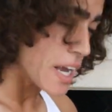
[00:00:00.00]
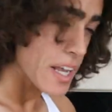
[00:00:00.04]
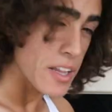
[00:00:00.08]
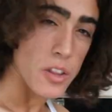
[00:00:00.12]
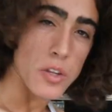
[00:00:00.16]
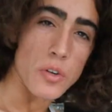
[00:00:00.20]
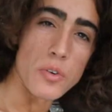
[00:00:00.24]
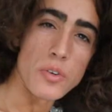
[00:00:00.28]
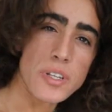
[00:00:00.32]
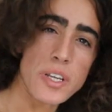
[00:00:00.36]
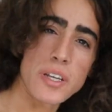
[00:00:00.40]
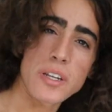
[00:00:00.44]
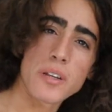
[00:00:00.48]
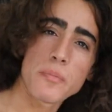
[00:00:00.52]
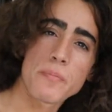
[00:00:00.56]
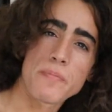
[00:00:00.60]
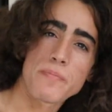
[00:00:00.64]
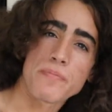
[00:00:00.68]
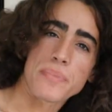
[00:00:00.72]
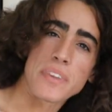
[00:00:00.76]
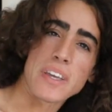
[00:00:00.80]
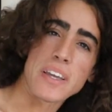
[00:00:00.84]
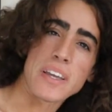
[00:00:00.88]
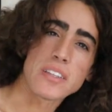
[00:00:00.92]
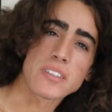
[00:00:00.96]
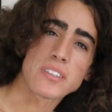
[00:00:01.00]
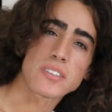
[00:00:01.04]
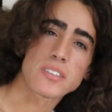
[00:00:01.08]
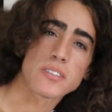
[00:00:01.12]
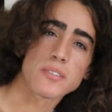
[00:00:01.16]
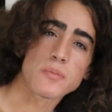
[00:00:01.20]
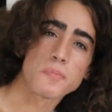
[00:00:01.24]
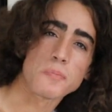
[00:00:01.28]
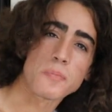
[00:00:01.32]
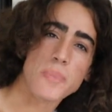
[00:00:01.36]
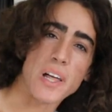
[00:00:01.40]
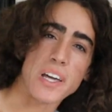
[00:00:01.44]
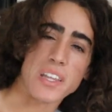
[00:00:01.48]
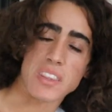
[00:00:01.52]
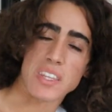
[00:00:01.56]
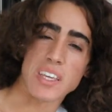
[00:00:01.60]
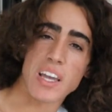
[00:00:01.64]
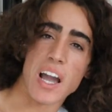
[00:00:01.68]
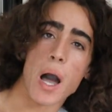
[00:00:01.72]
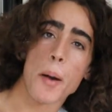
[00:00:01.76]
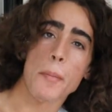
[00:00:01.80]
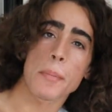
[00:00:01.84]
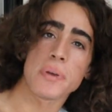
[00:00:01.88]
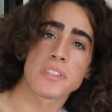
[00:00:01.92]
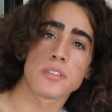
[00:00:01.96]
diluted, it's like
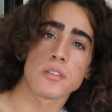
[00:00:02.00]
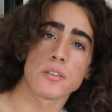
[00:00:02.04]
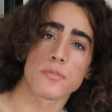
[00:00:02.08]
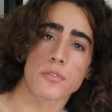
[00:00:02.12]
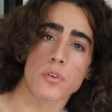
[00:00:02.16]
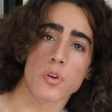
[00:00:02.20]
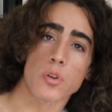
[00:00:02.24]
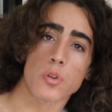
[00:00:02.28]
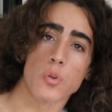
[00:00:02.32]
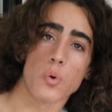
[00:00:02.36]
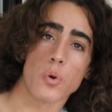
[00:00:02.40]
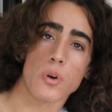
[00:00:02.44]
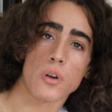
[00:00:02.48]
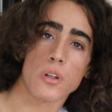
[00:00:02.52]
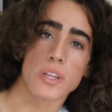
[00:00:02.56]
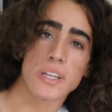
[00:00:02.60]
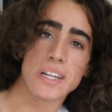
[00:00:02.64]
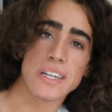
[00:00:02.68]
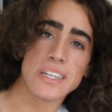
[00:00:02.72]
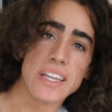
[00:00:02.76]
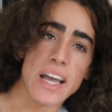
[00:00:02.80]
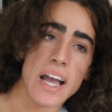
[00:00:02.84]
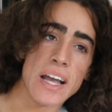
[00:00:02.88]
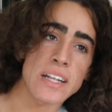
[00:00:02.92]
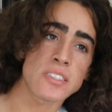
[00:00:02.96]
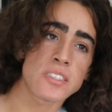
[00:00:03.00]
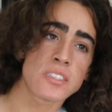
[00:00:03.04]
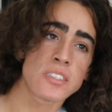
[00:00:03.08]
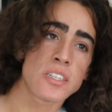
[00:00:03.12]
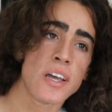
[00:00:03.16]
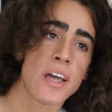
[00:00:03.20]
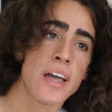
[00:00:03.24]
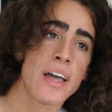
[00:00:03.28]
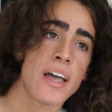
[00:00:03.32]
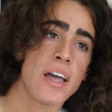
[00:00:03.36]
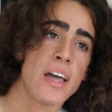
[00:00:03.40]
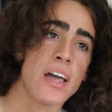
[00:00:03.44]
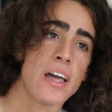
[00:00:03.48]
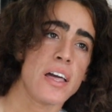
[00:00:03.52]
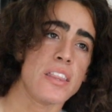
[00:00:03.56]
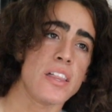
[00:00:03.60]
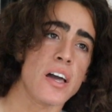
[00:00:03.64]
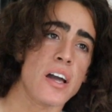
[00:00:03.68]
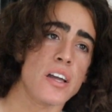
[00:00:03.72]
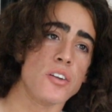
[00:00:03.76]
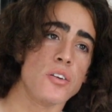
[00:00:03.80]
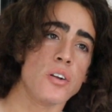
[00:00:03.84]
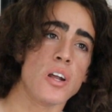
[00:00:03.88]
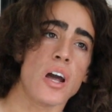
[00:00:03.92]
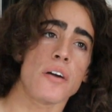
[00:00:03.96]
the opposite of calorically dense,
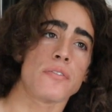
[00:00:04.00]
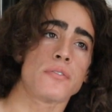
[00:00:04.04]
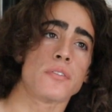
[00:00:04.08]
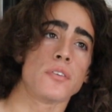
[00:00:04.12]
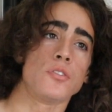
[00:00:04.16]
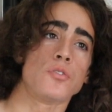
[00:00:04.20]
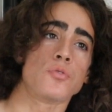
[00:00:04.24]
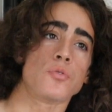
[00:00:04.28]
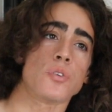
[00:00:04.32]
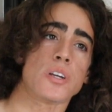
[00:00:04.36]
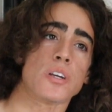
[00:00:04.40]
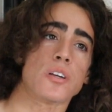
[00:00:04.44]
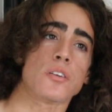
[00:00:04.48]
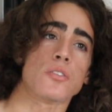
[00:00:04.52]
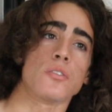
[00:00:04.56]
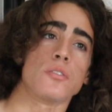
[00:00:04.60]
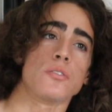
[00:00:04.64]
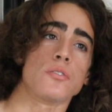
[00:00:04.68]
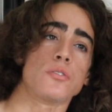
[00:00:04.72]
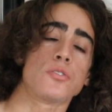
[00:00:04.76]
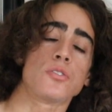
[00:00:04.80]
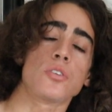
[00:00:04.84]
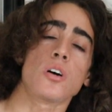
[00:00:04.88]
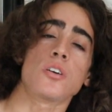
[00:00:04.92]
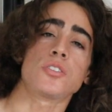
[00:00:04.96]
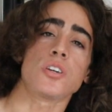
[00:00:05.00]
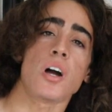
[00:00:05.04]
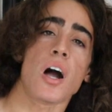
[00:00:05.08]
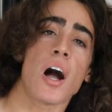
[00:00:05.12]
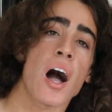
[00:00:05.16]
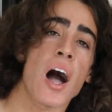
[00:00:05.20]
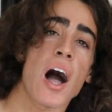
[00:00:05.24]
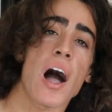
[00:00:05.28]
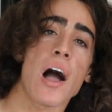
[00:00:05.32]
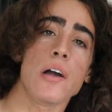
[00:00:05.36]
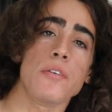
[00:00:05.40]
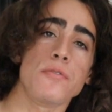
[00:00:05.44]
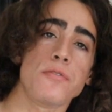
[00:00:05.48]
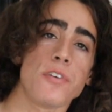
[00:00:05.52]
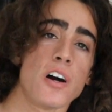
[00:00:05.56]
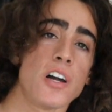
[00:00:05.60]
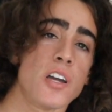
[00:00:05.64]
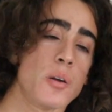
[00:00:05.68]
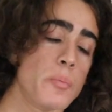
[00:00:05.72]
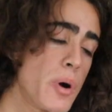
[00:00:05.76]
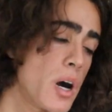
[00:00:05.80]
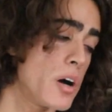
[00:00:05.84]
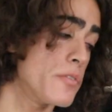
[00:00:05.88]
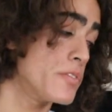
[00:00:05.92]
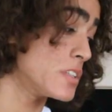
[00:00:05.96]
that you'd have to drink such a high
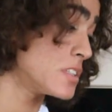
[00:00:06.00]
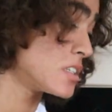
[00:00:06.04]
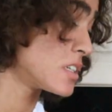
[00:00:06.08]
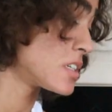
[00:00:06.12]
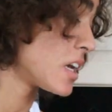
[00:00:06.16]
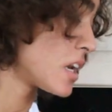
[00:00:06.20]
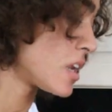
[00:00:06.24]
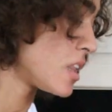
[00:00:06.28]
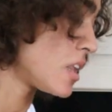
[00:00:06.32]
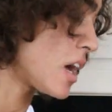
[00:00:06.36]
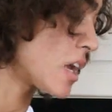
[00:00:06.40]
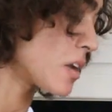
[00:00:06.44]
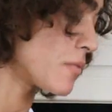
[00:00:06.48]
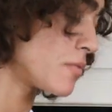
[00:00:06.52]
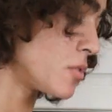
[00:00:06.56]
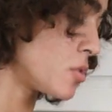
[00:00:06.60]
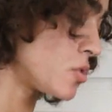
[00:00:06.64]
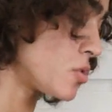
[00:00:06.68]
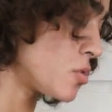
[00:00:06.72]
volume of it to get a lot of